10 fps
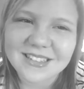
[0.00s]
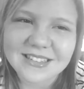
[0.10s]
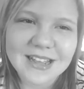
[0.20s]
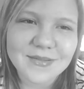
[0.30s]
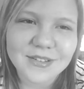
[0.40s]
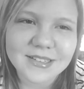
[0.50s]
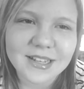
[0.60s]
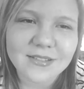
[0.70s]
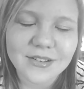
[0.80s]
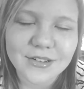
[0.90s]
same old
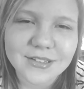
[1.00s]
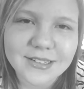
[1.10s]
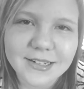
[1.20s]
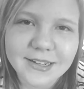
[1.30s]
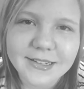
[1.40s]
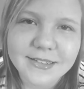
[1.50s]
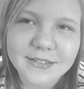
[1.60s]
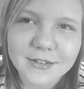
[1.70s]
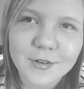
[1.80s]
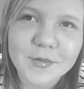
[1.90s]
today.
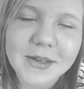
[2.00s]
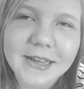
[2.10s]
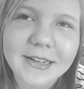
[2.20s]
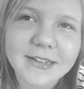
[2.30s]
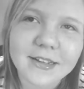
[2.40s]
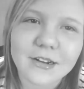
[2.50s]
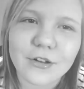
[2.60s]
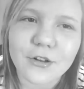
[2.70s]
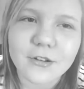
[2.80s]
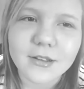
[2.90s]
No pain at
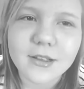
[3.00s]
all.